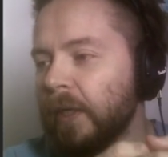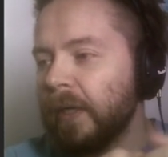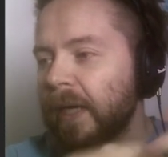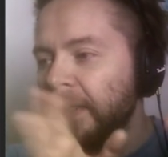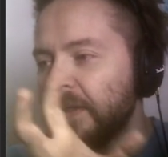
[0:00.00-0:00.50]

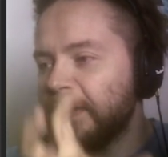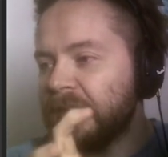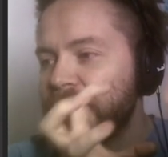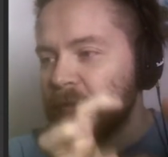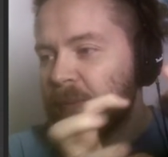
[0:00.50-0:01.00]
And the
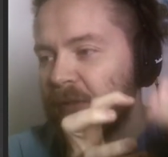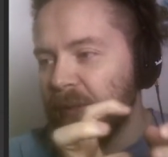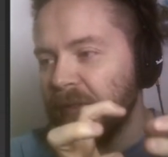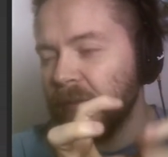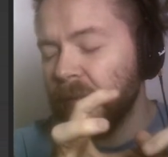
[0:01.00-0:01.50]
difference
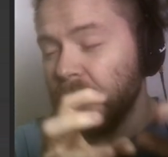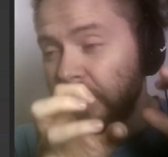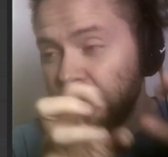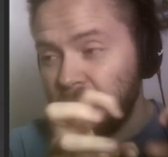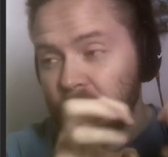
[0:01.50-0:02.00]
between
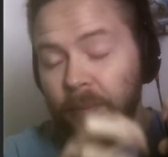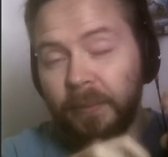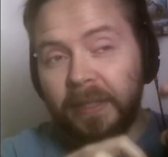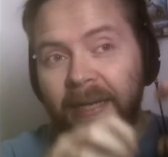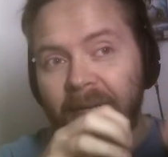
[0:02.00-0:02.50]
those can
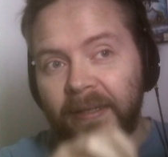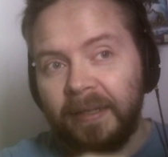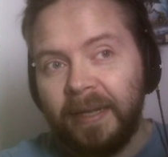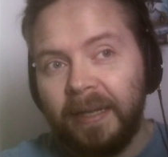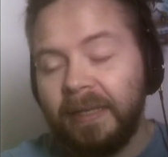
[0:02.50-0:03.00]
be night and day,